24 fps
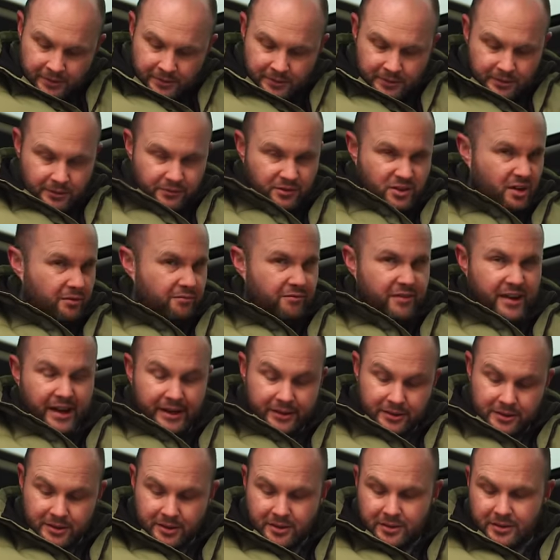you've got
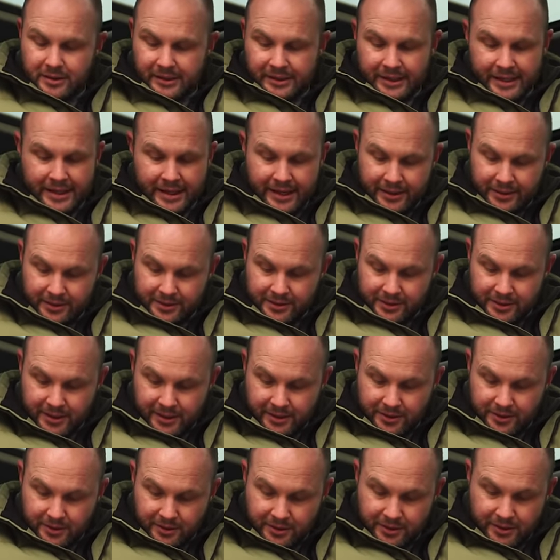vented and heated
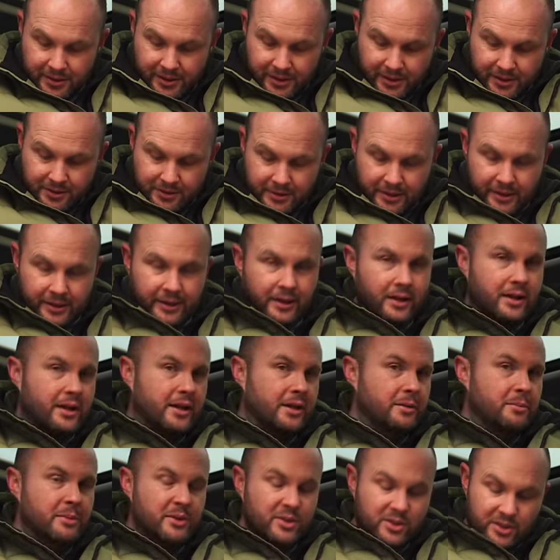seats on these and it
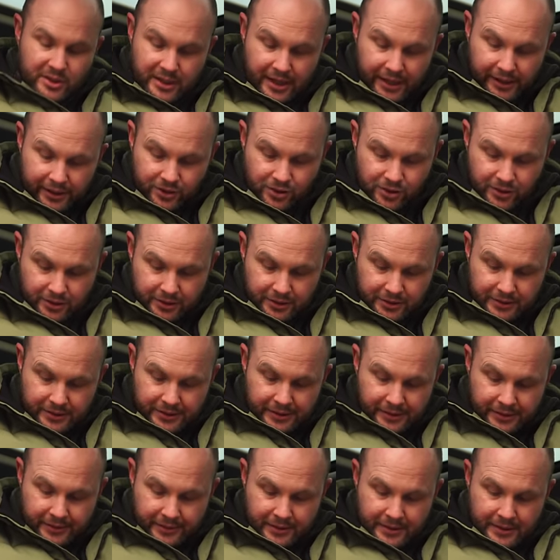can massage you
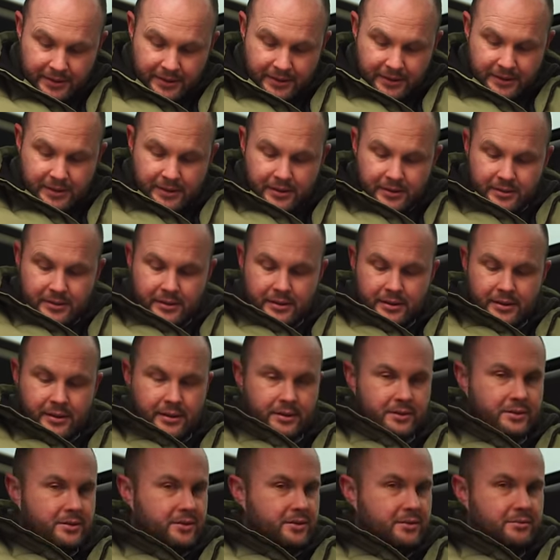and
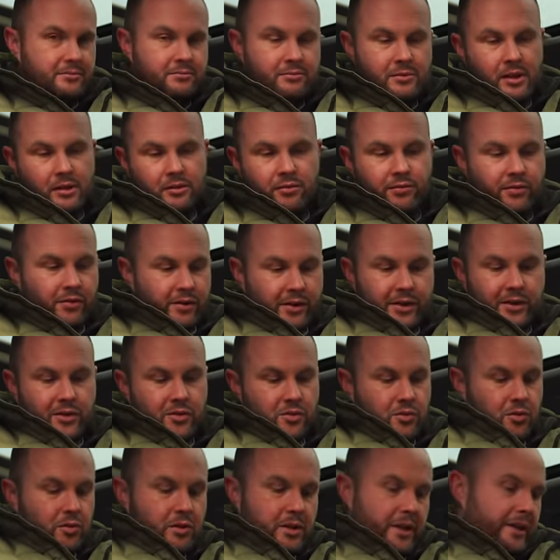it's it's very
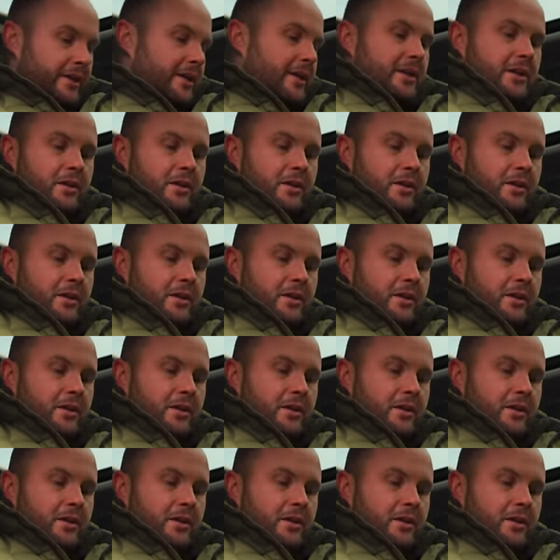good like it